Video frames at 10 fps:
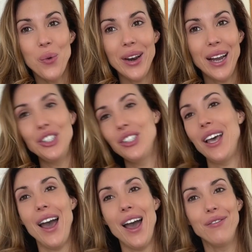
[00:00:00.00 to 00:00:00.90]
When I just
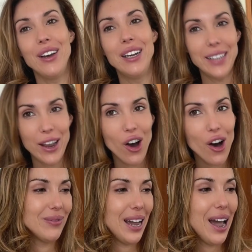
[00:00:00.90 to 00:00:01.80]
have a day
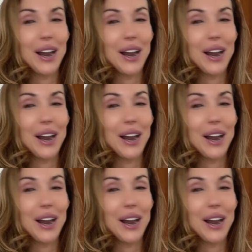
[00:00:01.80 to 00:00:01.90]
off,